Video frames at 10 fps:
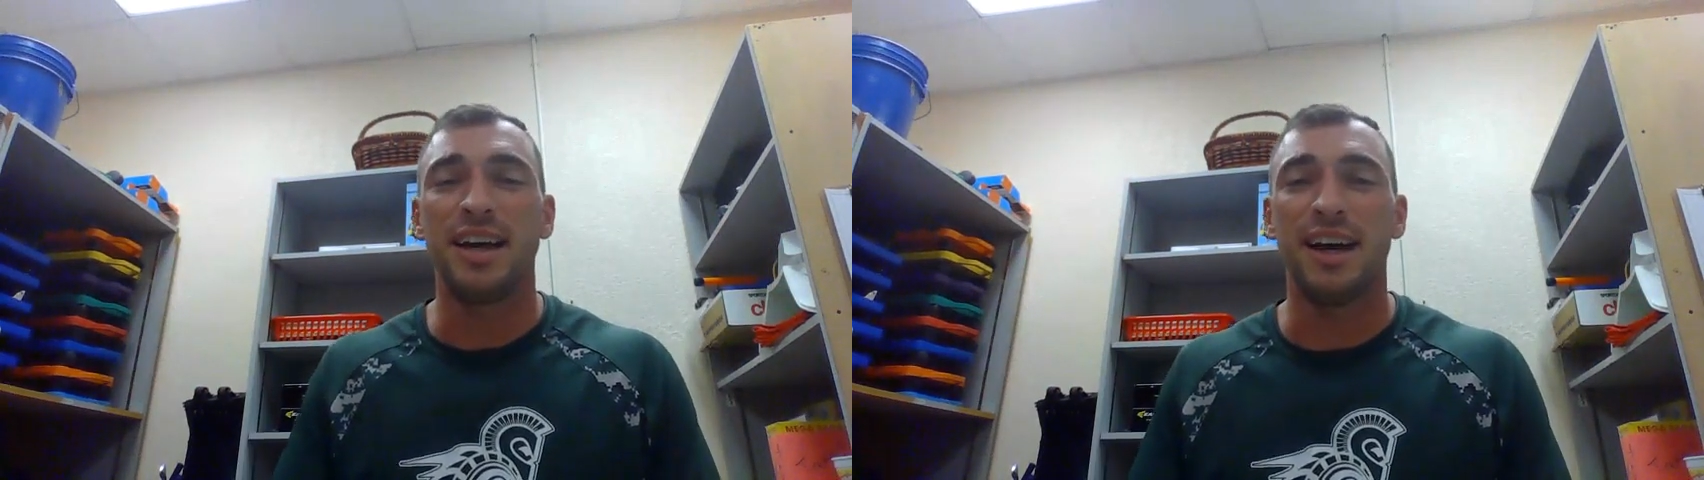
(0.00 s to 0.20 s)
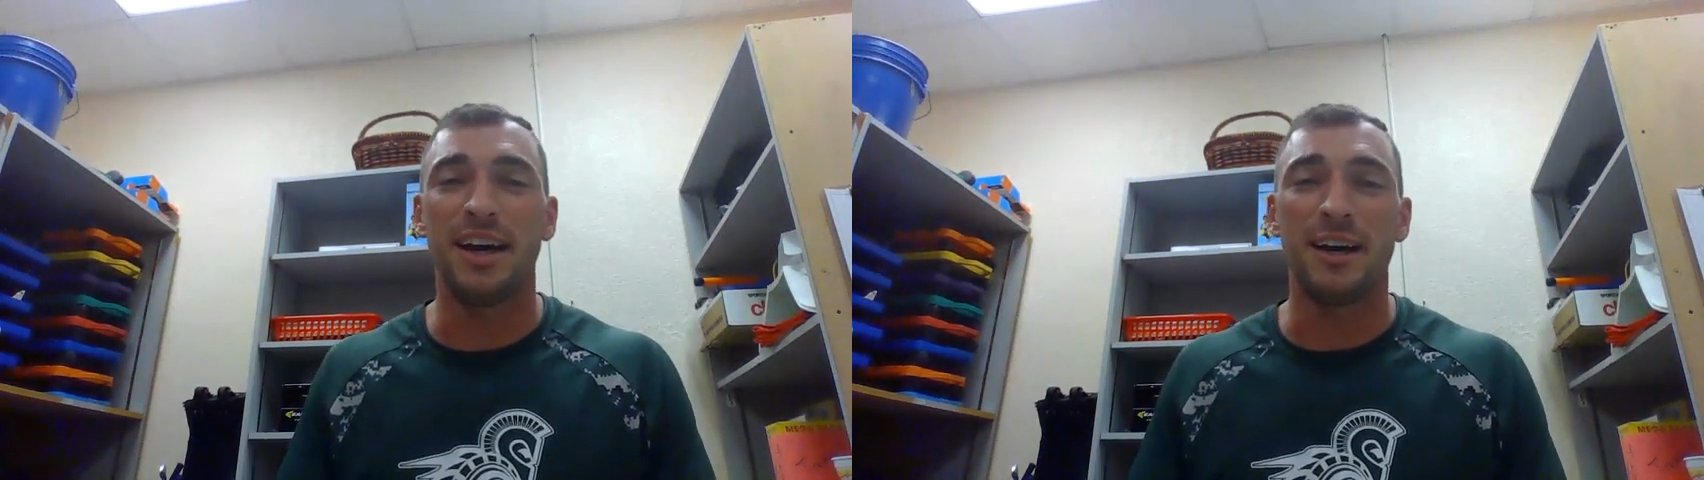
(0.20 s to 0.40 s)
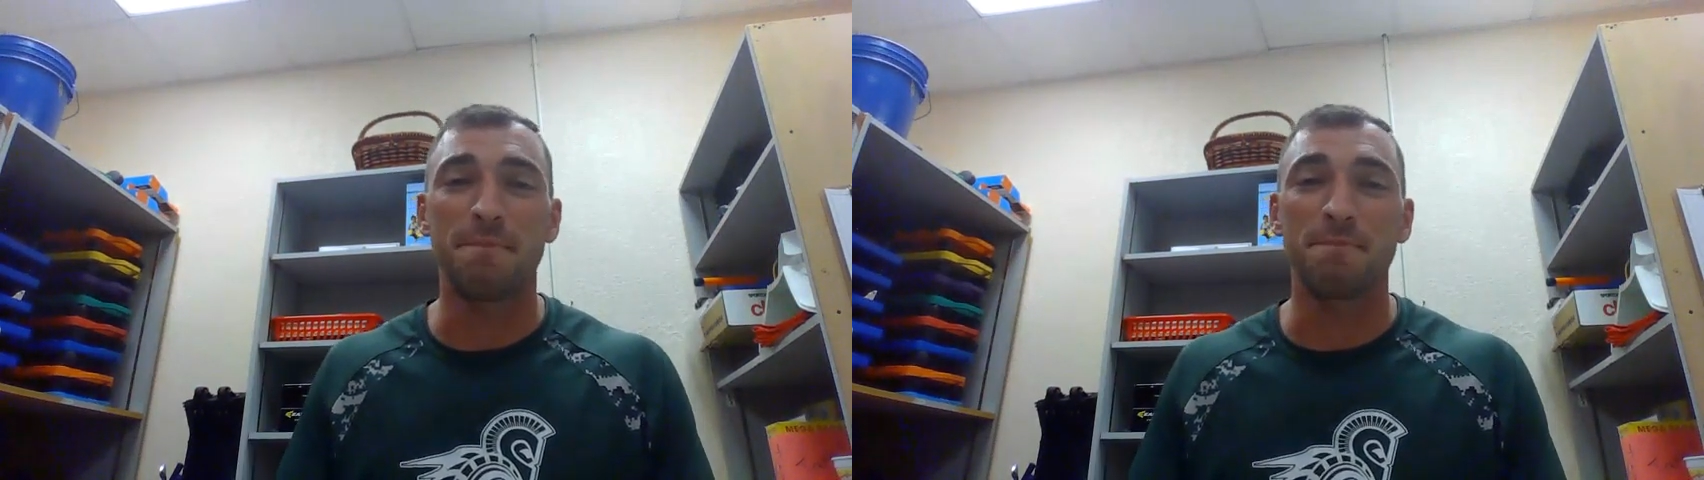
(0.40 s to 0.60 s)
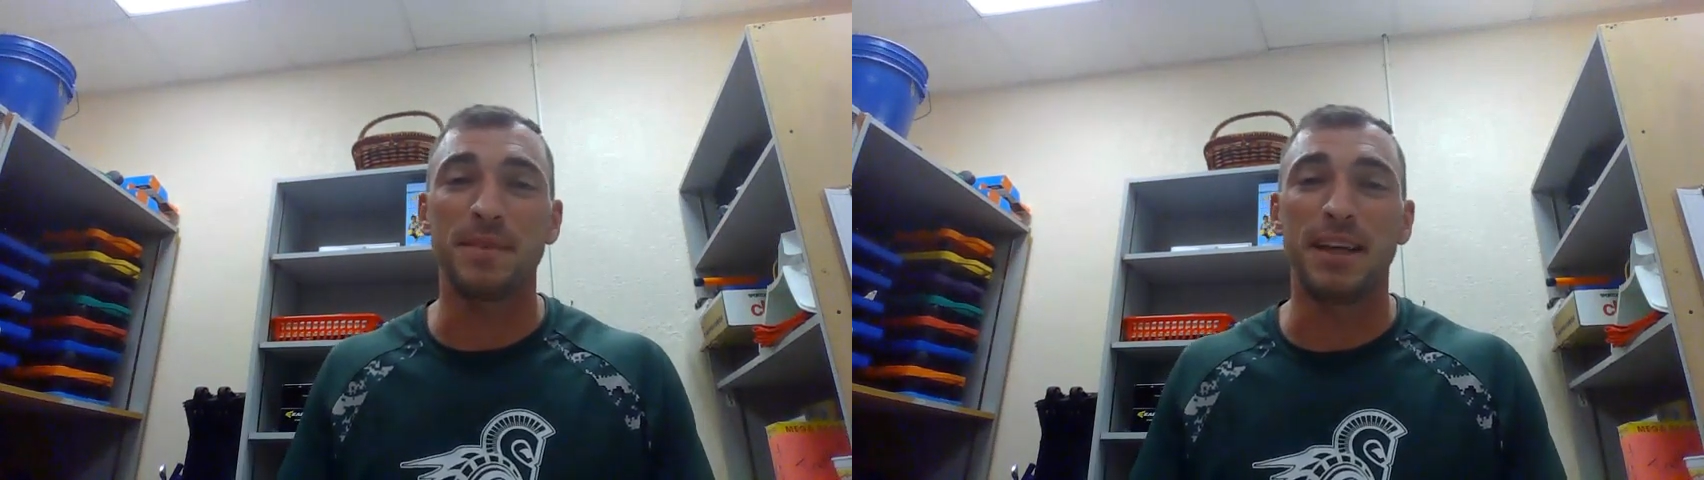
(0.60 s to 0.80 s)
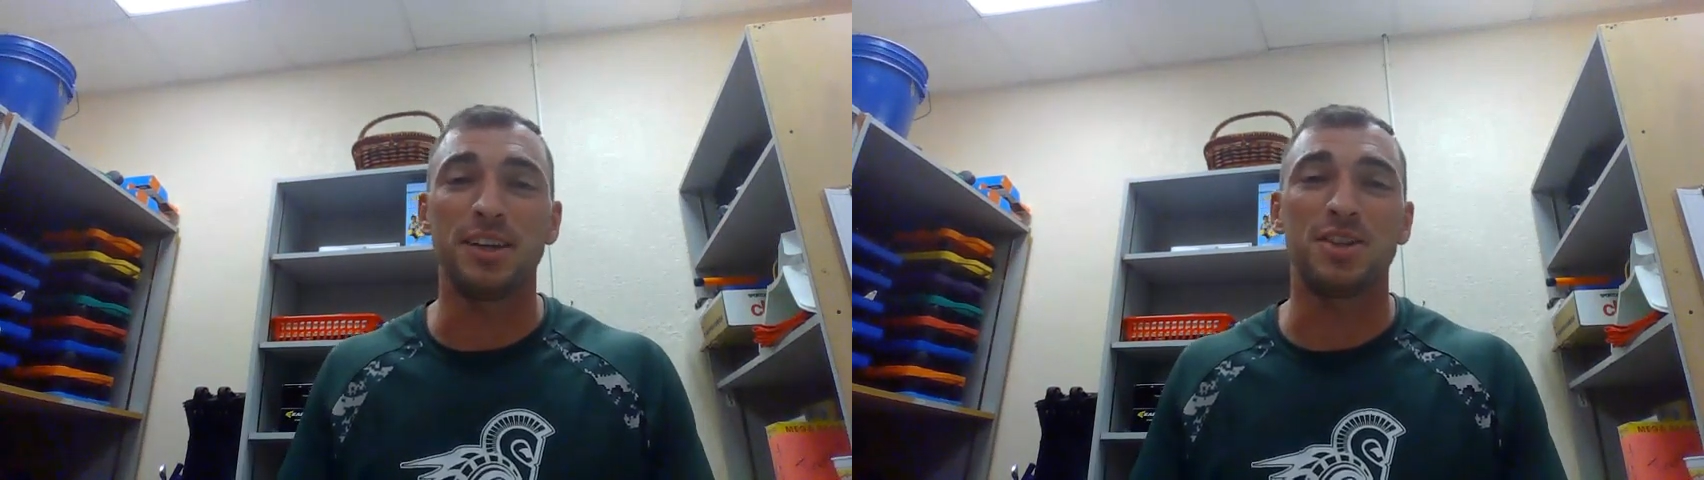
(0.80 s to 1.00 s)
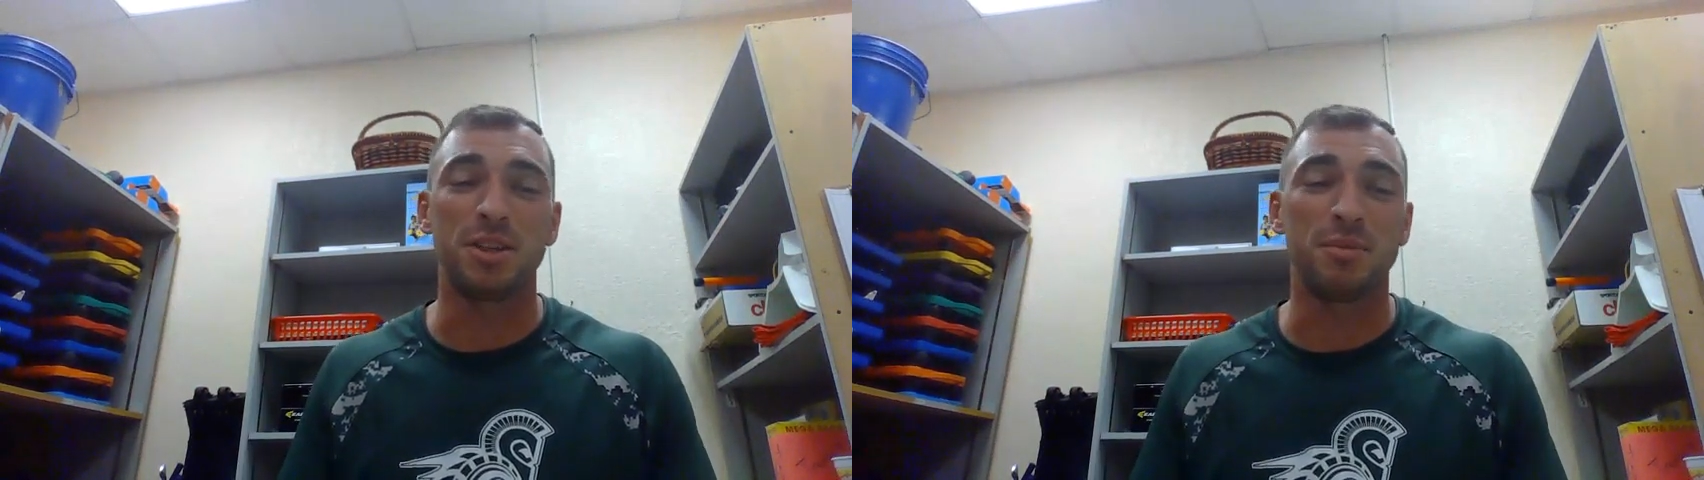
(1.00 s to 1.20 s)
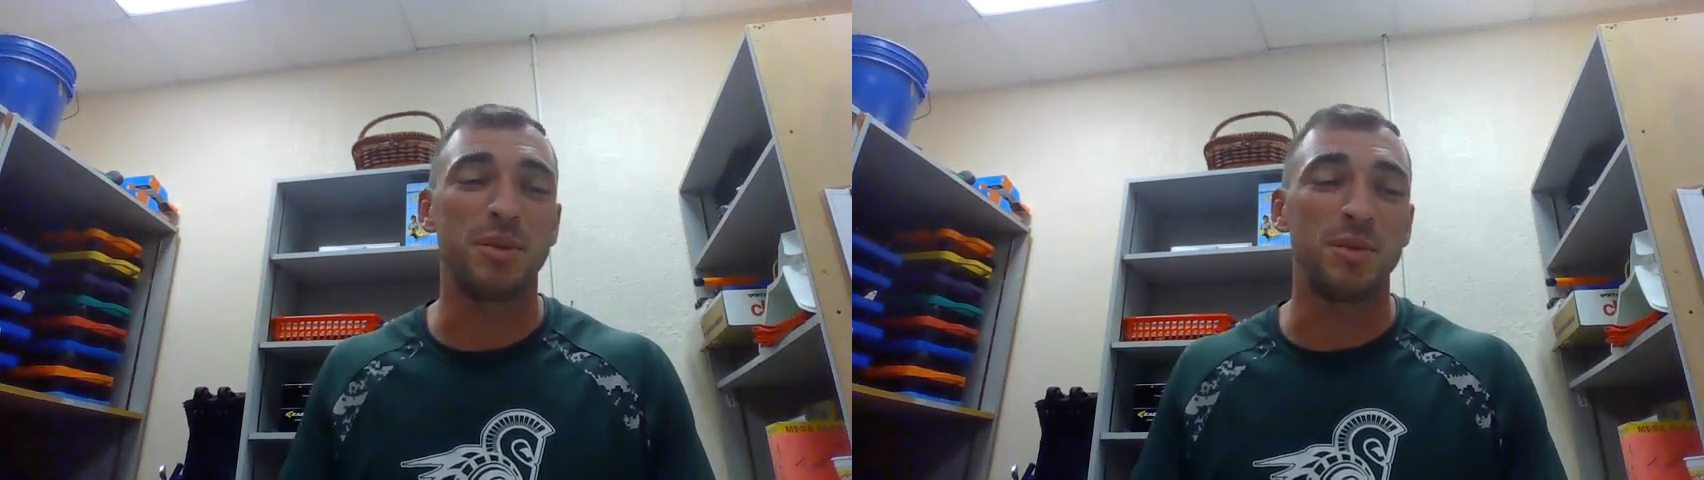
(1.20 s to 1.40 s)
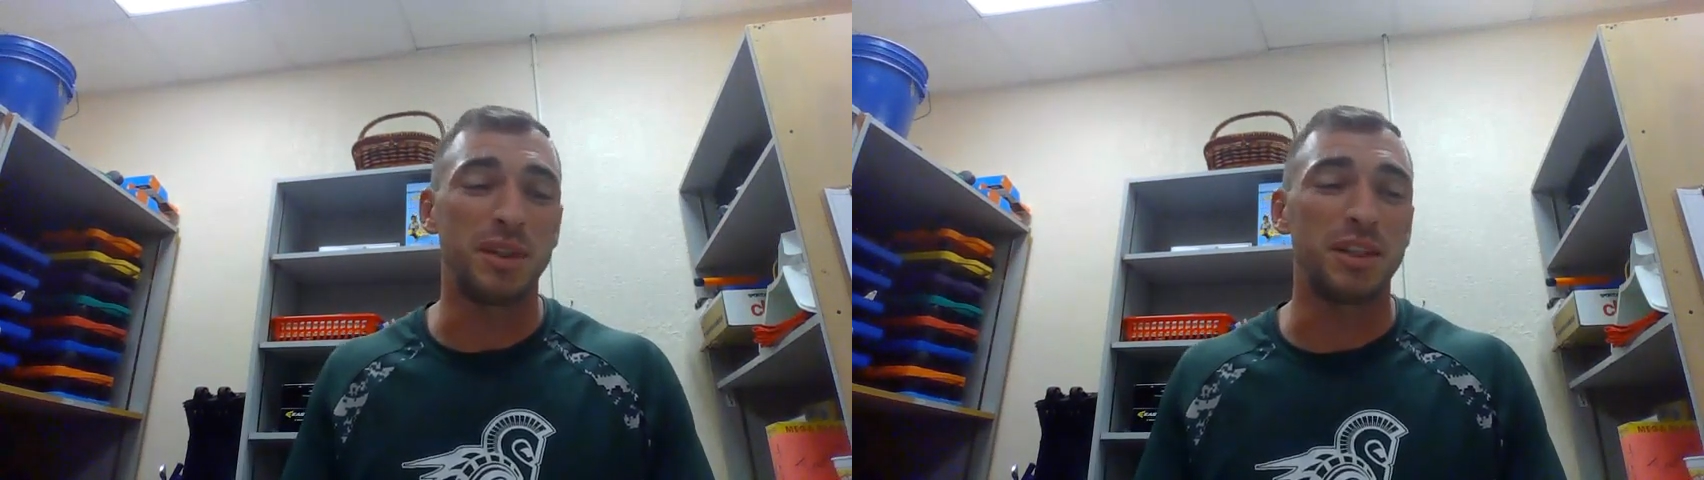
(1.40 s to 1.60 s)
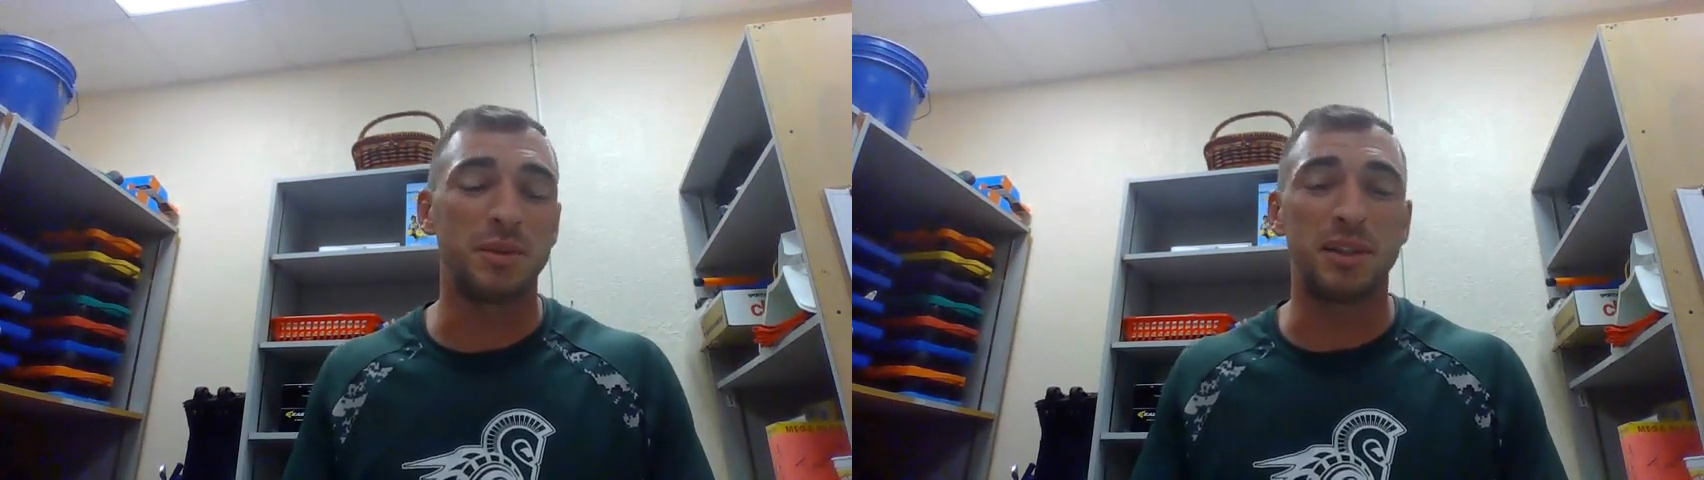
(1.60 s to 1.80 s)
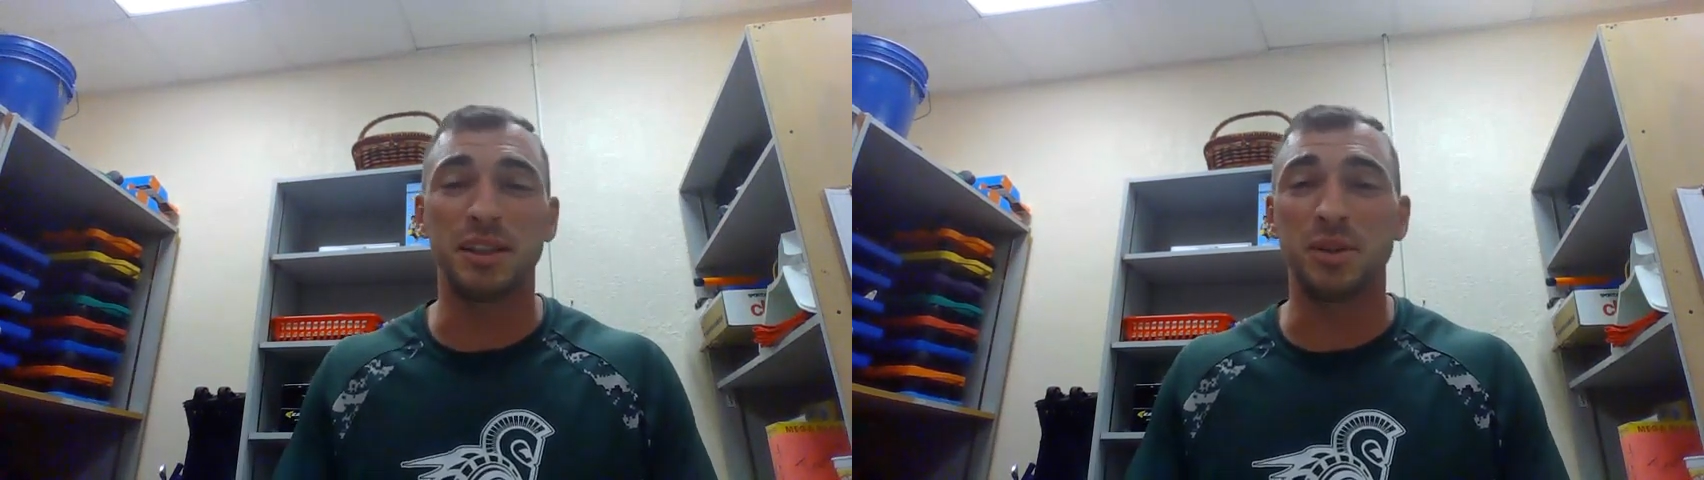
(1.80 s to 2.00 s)
And it should be really,
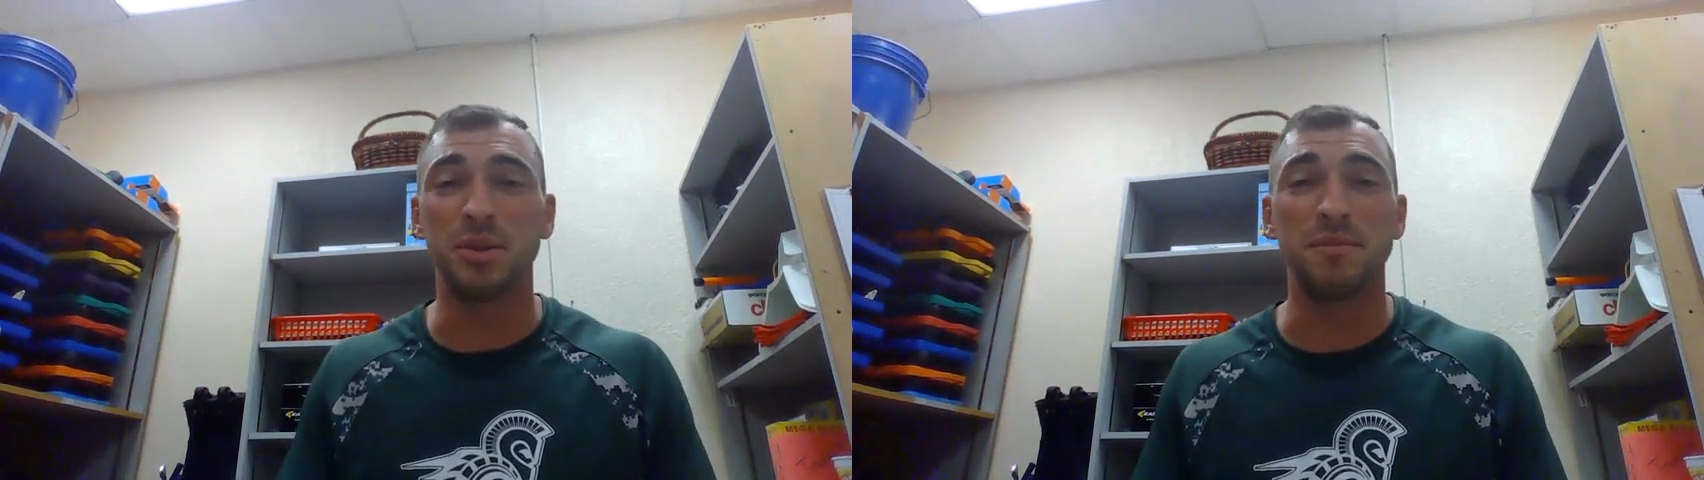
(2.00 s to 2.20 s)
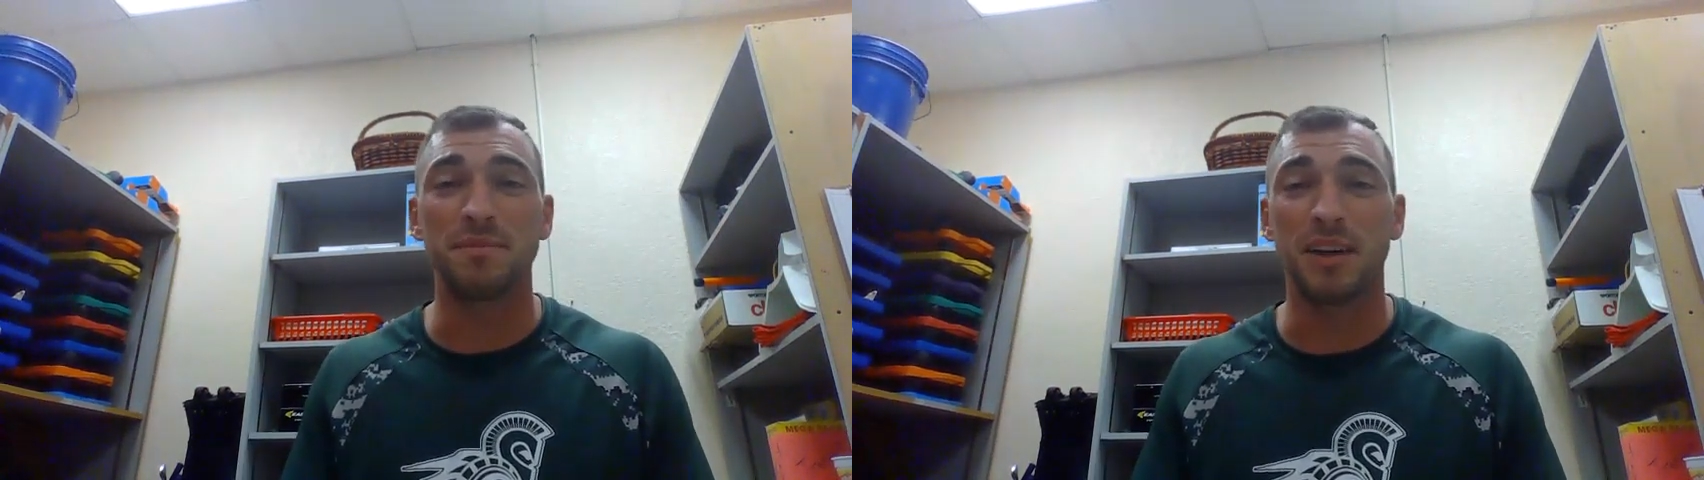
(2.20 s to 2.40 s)
really cool.